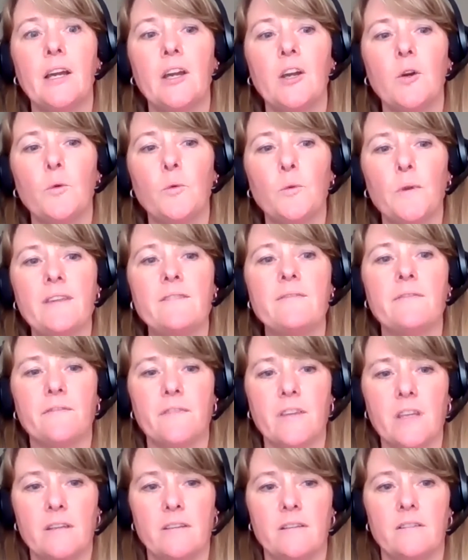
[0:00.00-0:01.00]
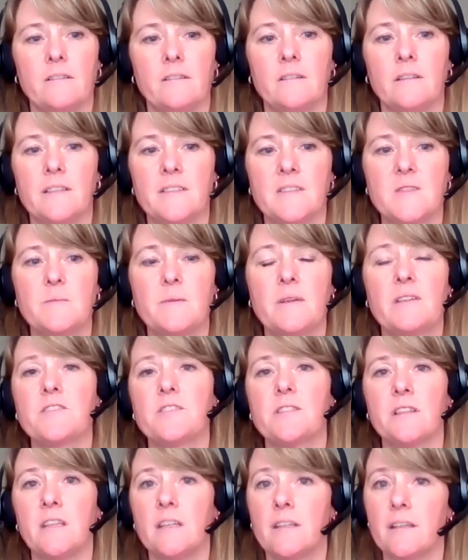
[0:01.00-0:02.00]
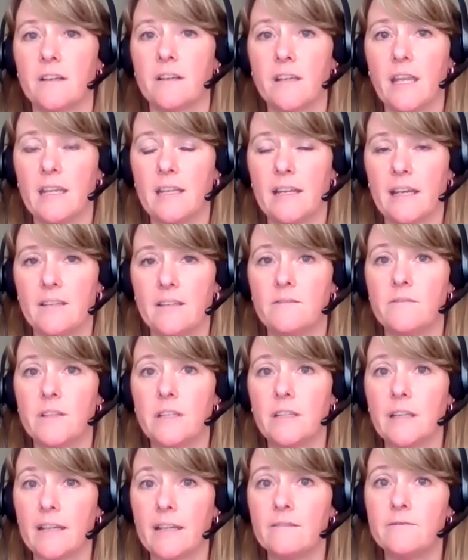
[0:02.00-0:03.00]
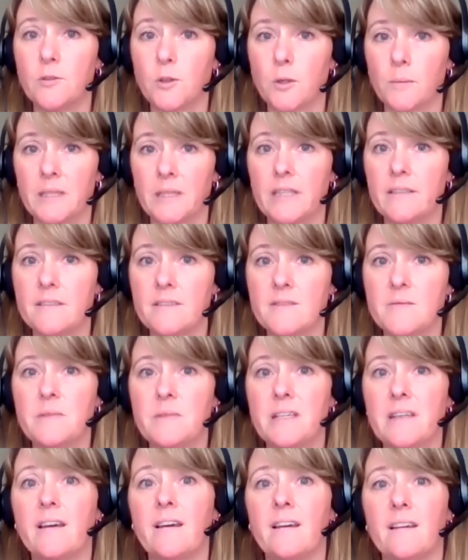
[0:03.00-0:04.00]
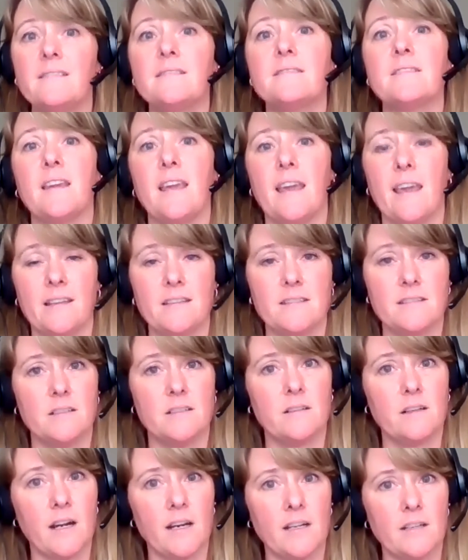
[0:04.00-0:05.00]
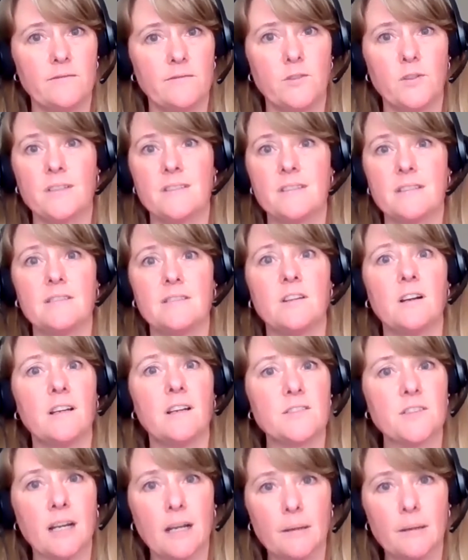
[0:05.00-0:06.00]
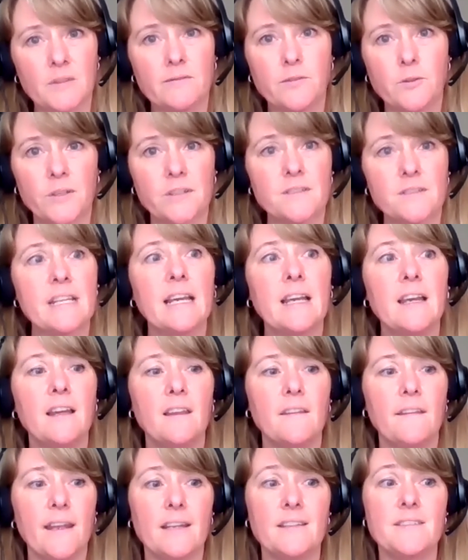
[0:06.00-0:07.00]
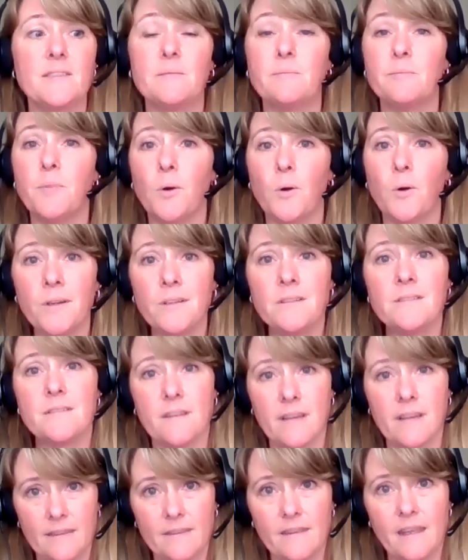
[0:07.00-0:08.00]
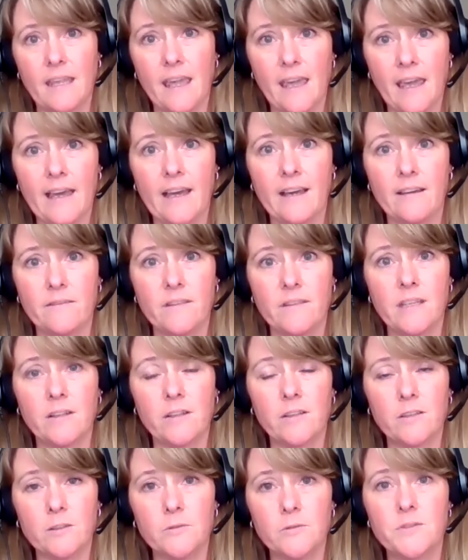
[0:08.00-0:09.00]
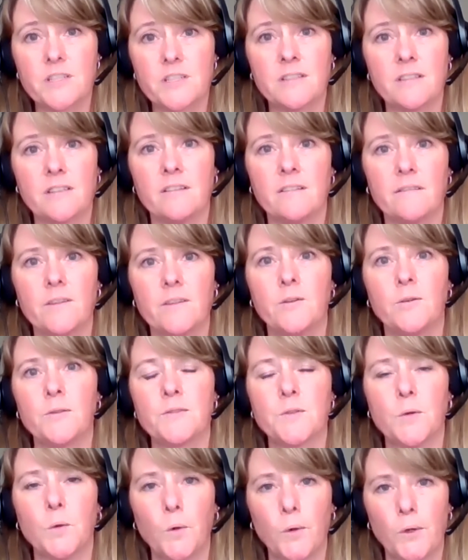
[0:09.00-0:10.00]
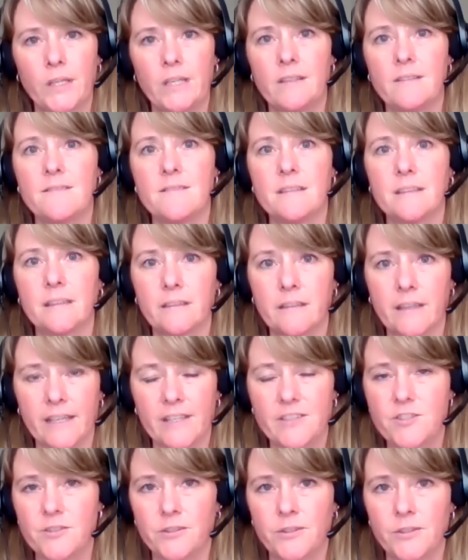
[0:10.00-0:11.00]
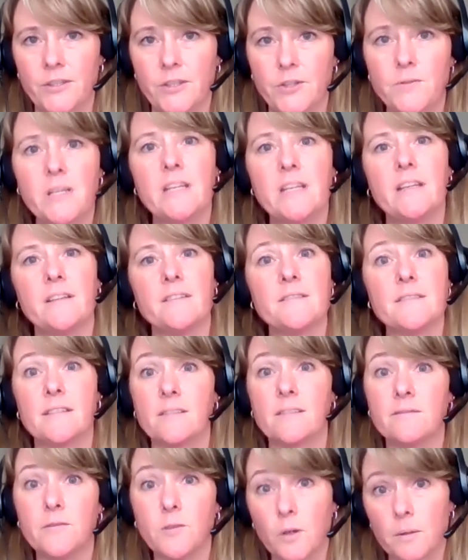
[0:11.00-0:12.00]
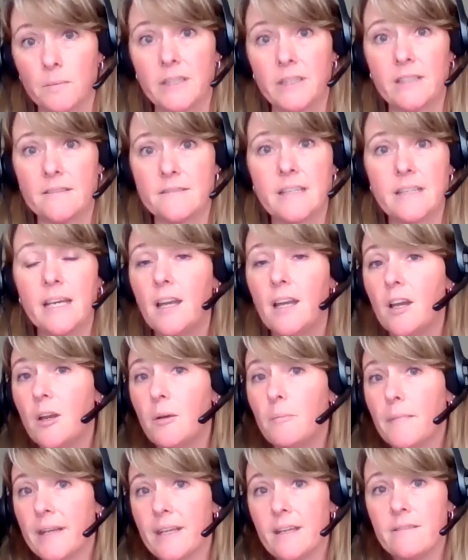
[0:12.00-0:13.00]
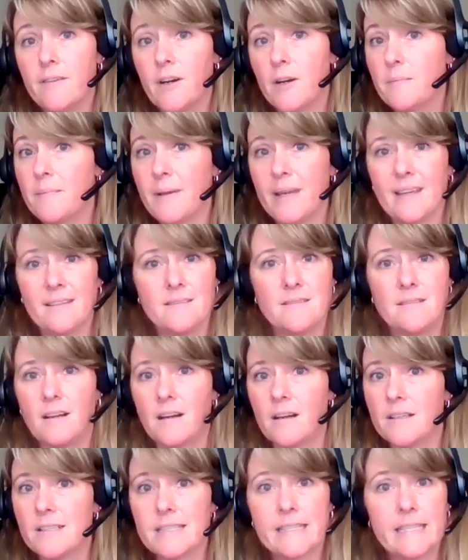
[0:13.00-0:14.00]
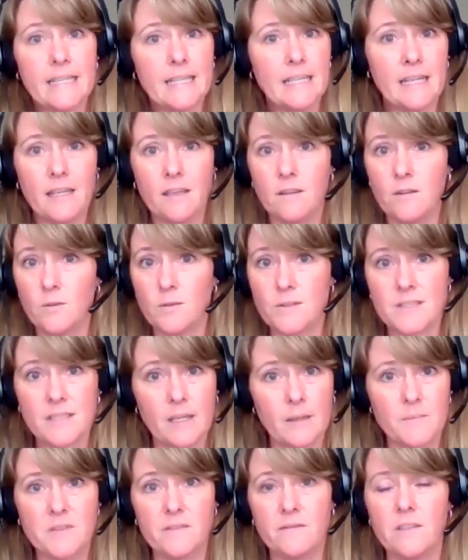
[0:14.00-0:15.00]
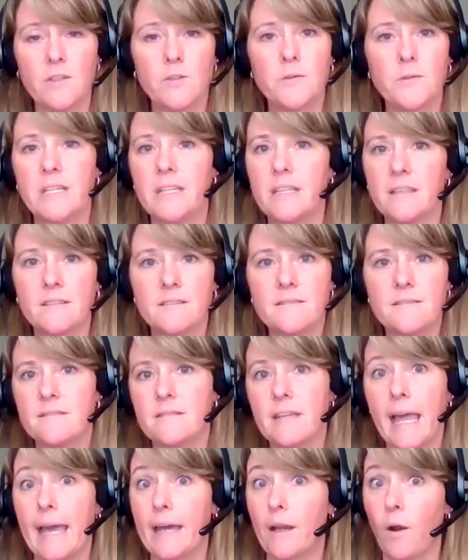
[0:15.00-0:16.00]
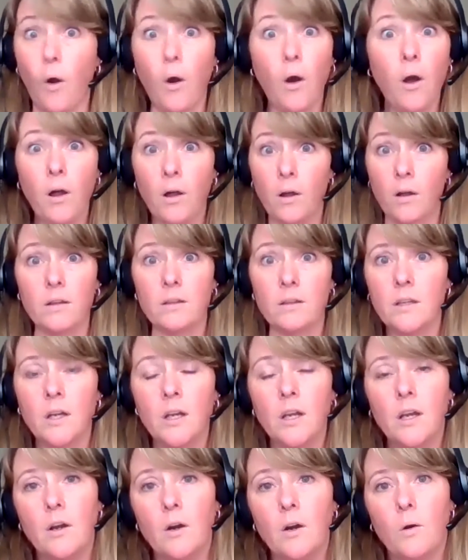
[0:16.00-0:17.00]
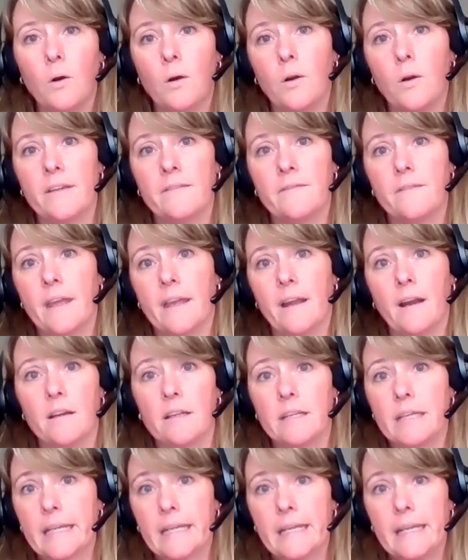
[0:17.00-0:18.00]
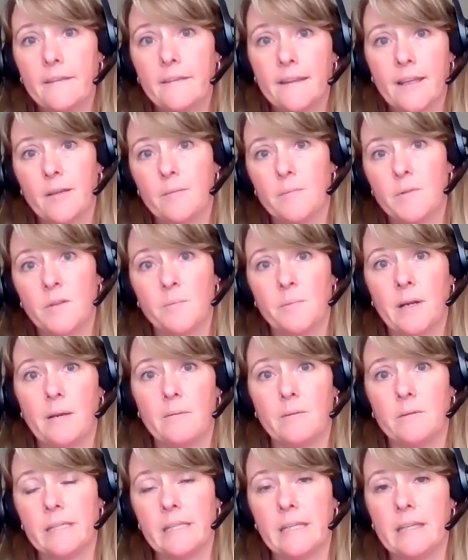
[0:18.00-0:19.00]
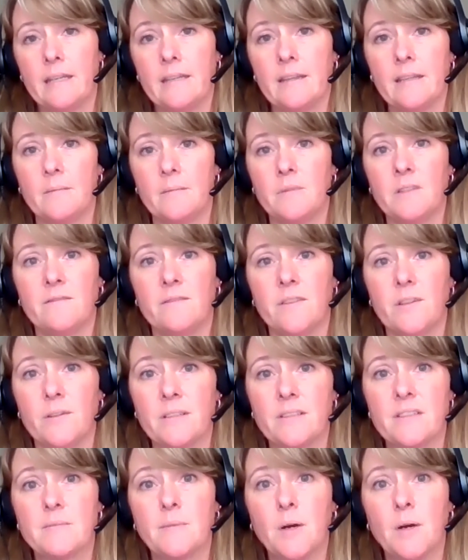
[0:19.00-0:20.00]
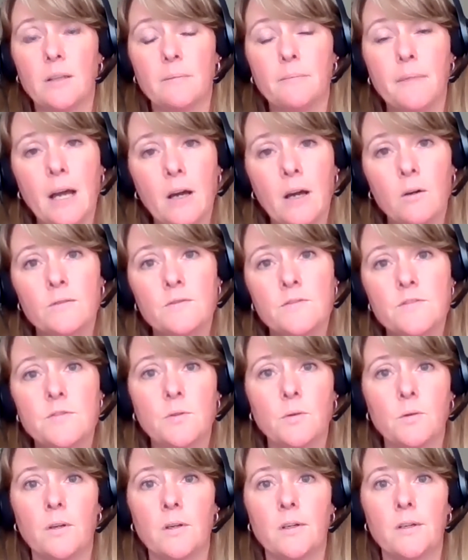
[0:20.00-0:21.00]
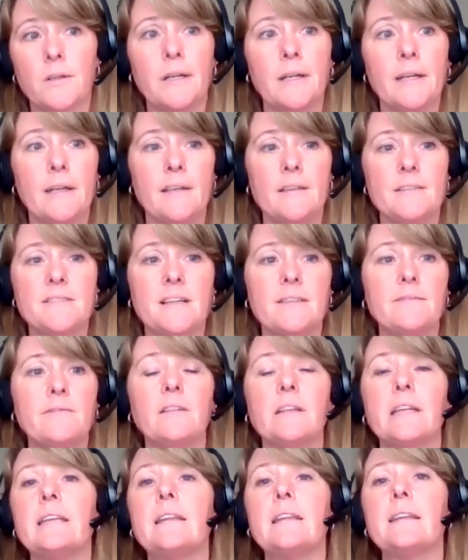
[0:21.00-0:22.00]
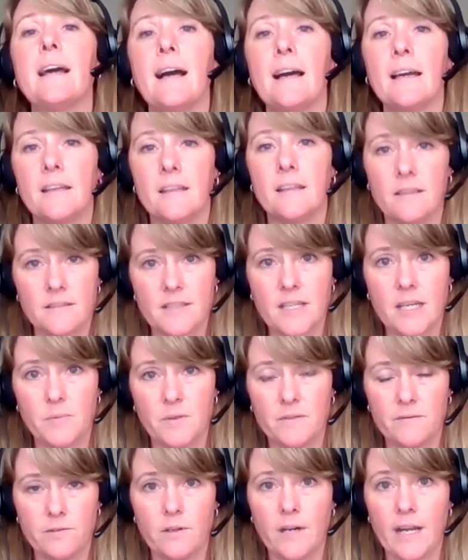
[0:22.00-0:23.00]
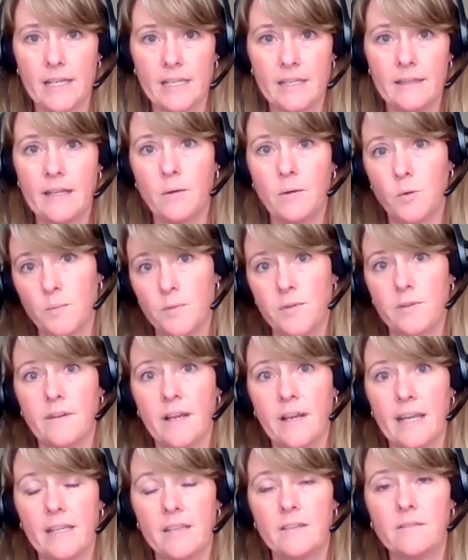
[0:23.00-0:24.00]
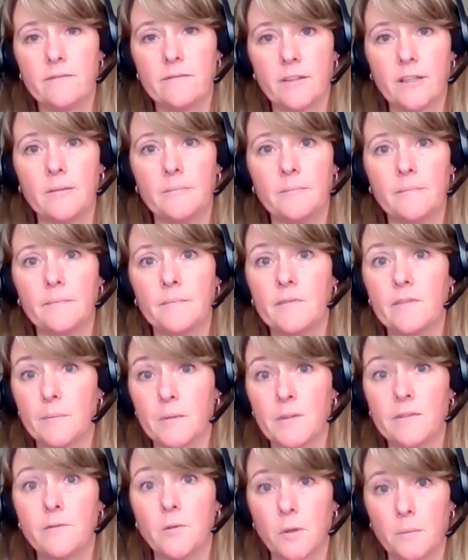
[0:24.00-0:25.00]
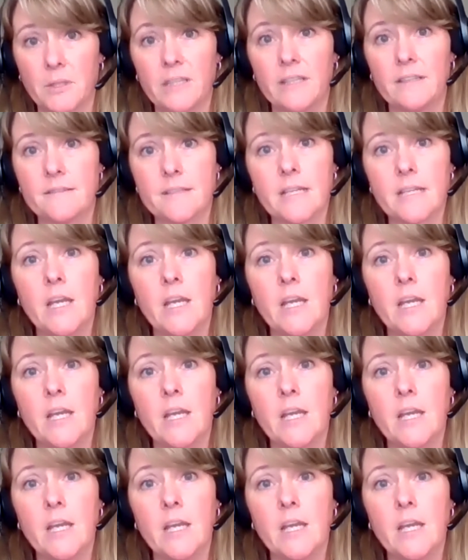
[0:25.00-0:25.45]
We feel, especially in our canine and feline formulas, because cats are carnivores and dogs are omnivores, that it's important that they have the inclusion of those organs and glandular ingredients in the formulas. Many of our pets aren't getting those types of ingredients at all, or if they are getting them, they're probably getting them in a very small amount, or definitely not in the type of variety that we're providing from the formulas.